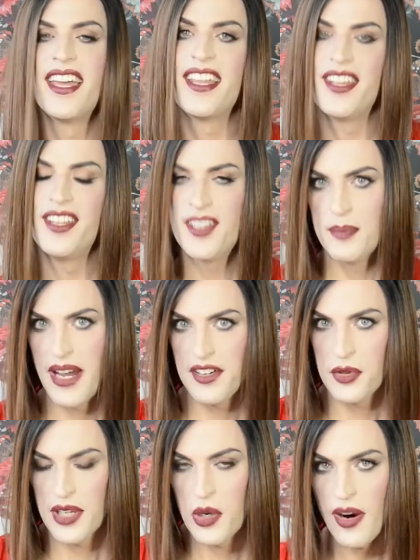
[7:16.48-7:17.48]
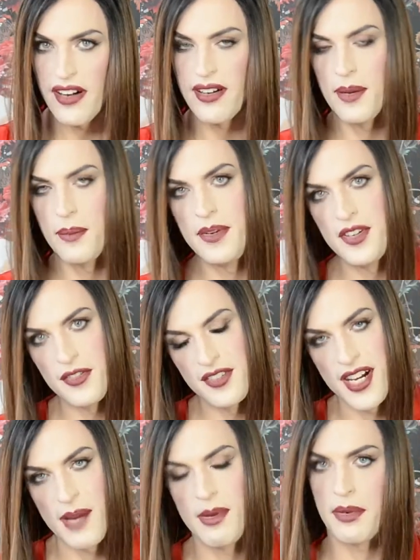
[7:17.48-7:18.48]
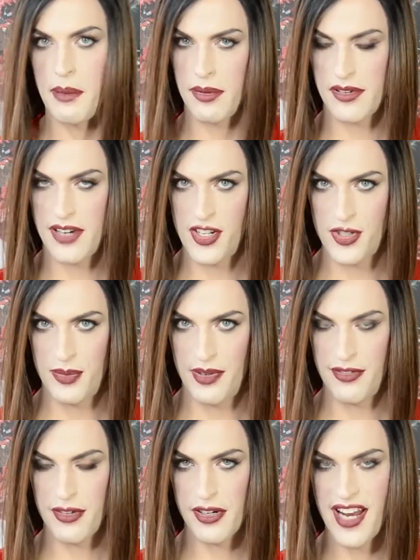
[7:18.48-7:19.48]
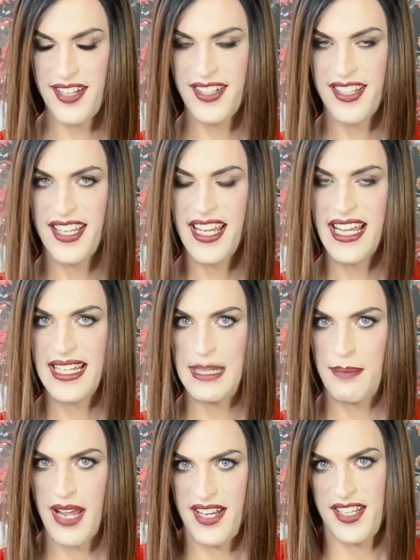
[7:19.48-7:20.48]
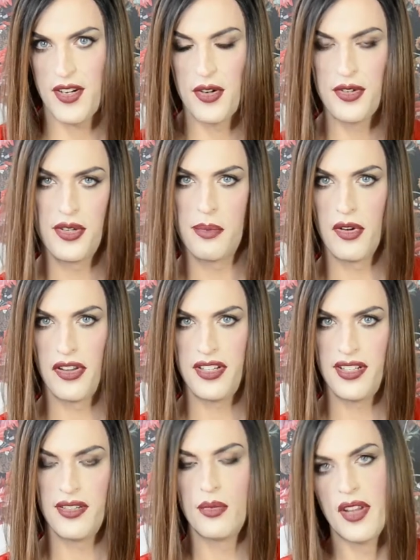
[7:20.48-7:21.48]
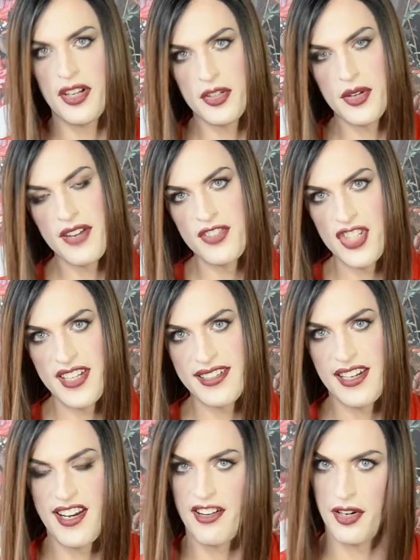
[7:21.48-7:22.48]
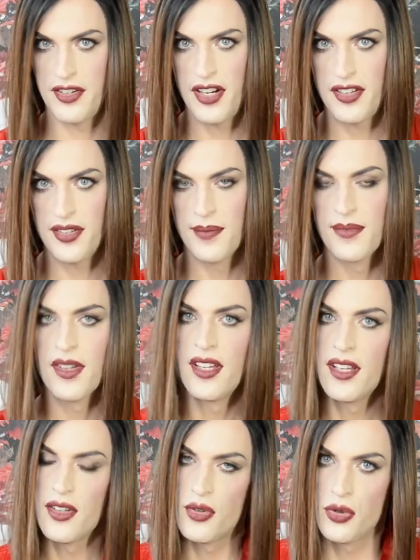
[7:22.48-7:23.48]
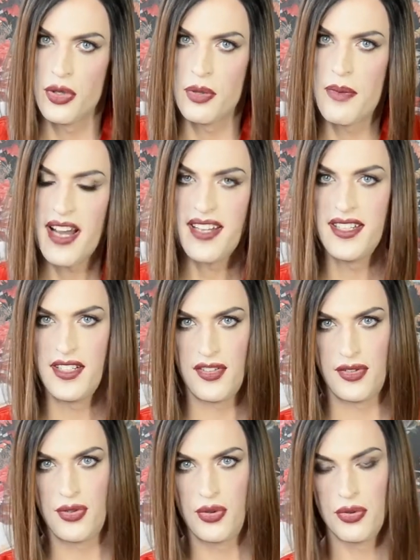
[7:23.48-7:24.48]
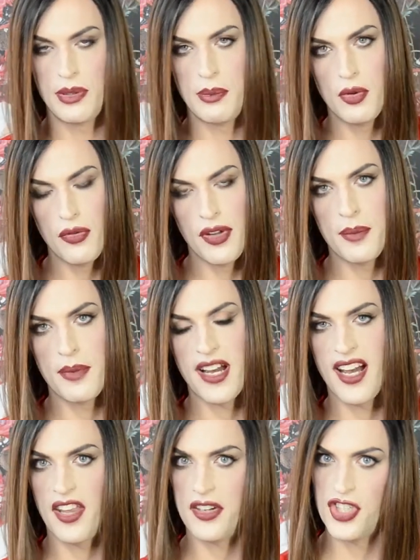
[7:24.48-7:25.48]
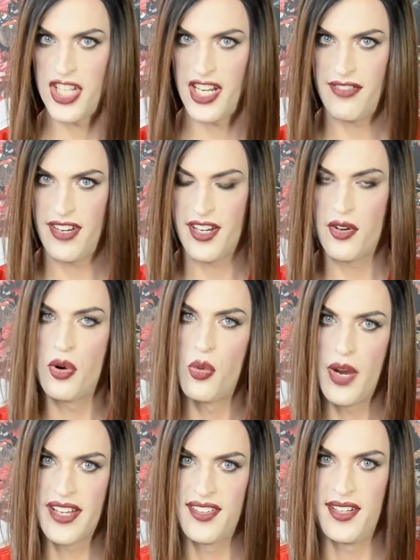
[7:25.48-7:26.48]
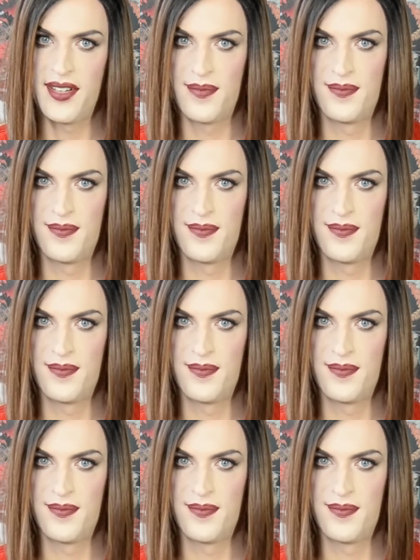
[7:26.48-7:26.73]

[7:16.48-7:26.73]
This might require a bit of time and preparation beforehand, depending on your body, whether you have chest hair or not, so you might need to remove them by either shaving or waxing.